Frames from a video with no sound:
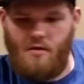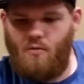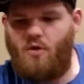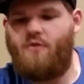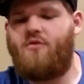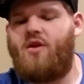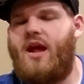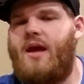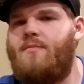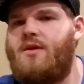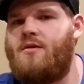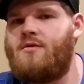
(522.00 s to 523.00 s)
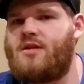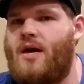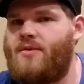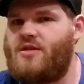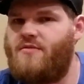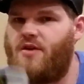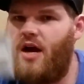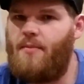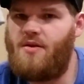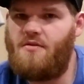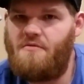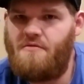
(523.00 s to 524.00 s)
Went over to Game Deals, got myself a
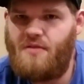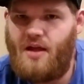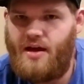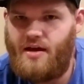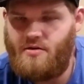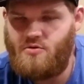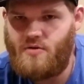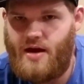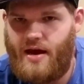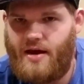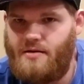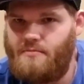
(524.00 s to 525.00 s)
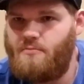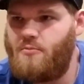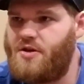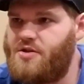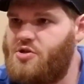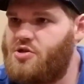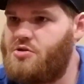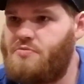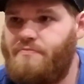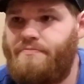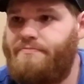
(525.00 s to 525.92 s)
copy of Flying Dragon, which